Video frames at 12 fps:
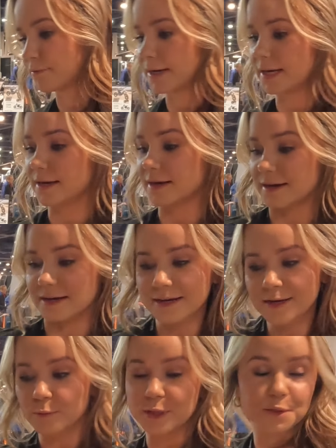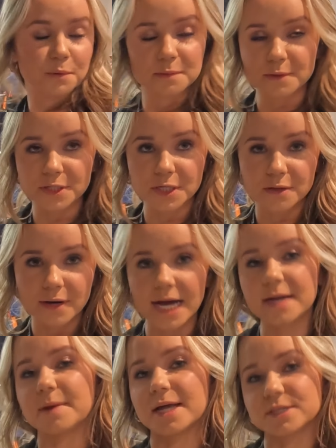seeing which one we'll do.
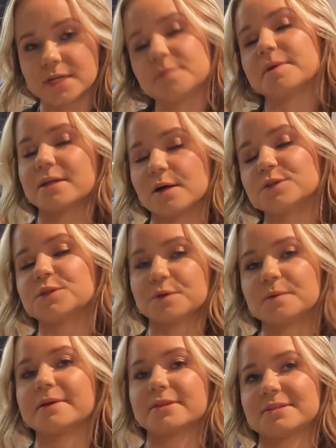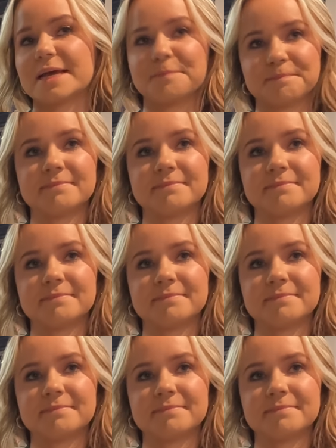I'd imagine it'd be close to about the same.